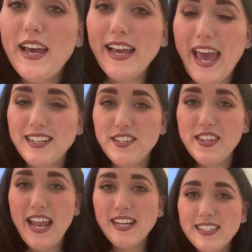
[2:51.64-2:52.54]
Okay, so
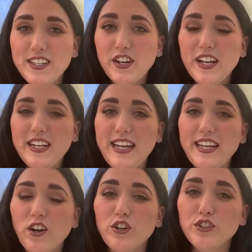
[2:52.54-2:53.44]
the next thing you're gonna
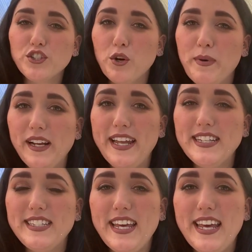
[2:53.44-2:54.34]
need on your shopping
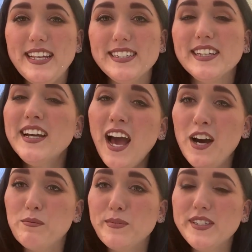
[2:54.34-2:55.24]
list is
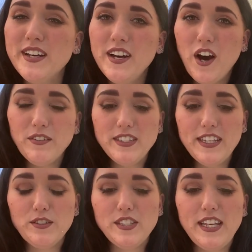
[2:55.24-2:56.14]
cups. Obviously,
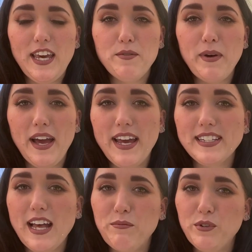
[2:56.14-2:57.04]
you'll see in my
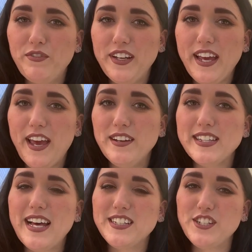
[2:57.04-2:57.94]
example videos
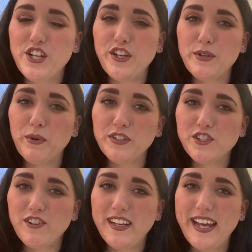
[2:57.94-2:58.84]
as I show you them on the
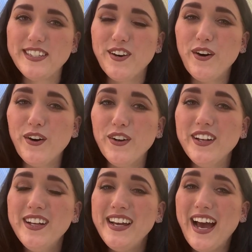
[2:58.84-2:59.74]
screen later
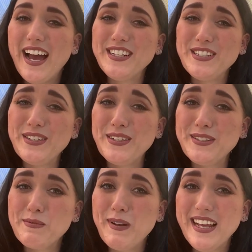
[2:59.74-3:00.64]
on, I do
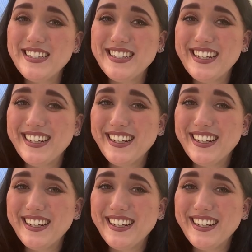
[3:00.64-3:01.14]
use plastic